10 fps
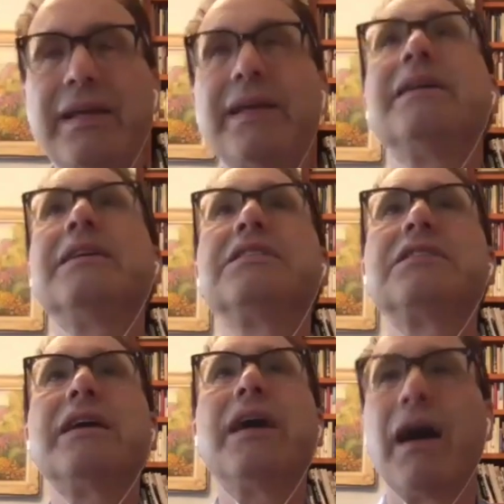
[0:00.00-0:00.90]

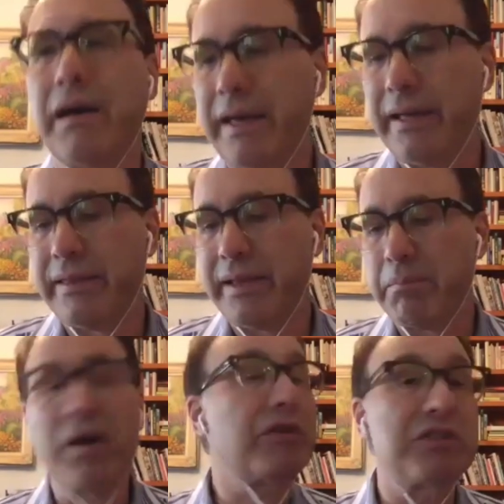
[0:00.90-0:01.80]
is in the
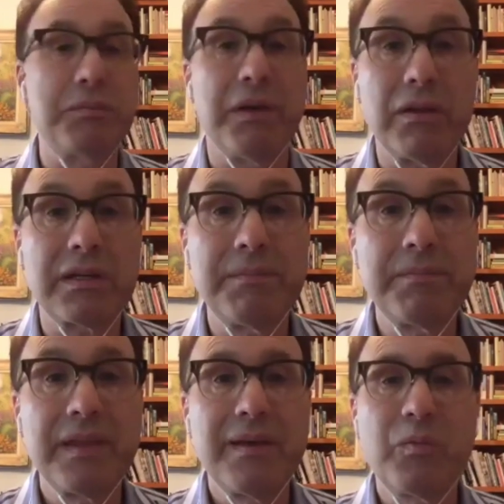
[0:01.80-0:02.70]
mother's milk.
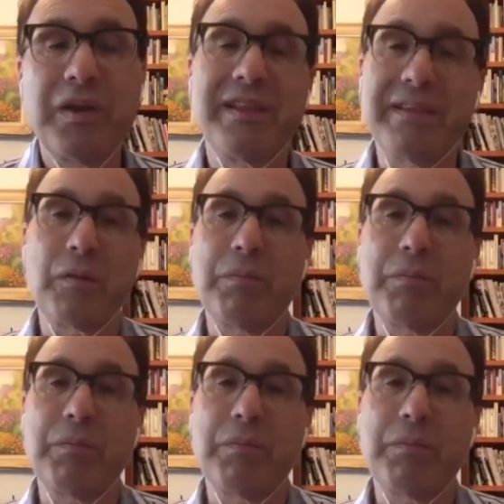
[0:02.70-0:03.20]
When the little